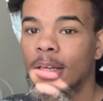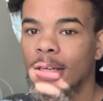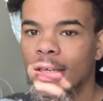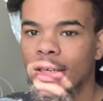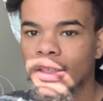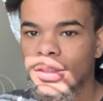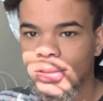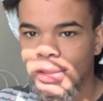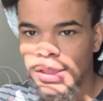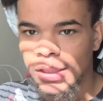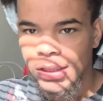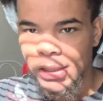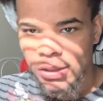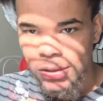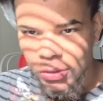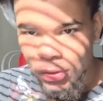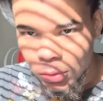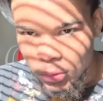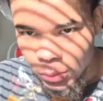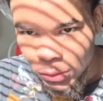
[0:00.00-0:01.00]
I ain't trying to
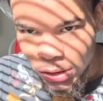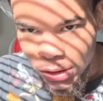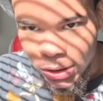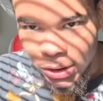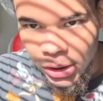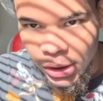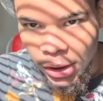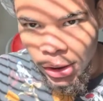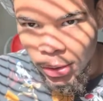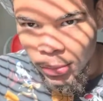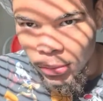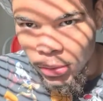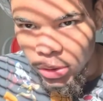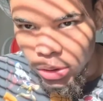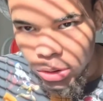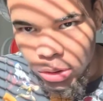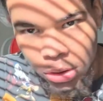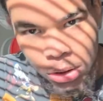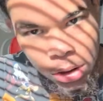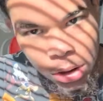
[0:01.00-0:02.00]
get too much in the camera
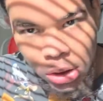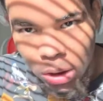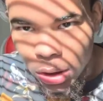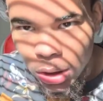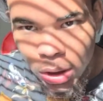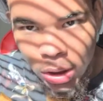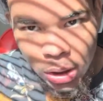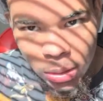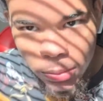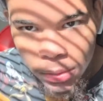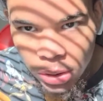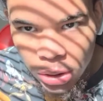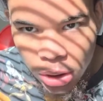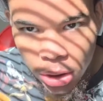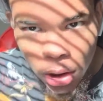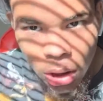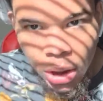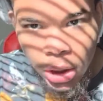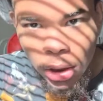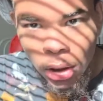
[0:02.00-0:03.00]
because you see the damn
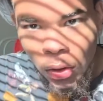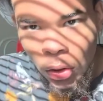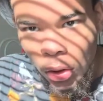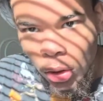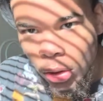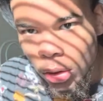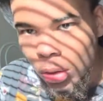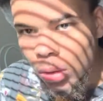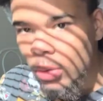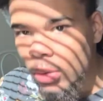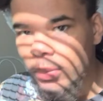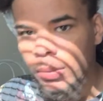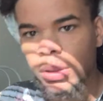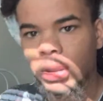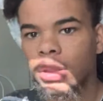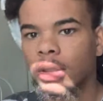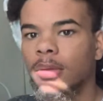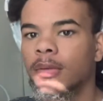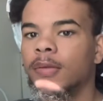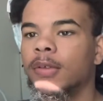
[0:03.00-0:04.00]
sunlight all on
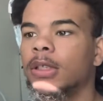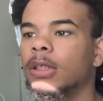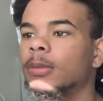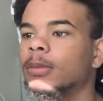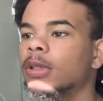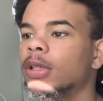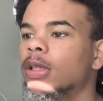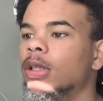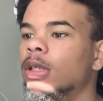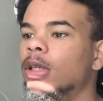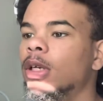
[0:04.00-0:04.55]
me. You feel me?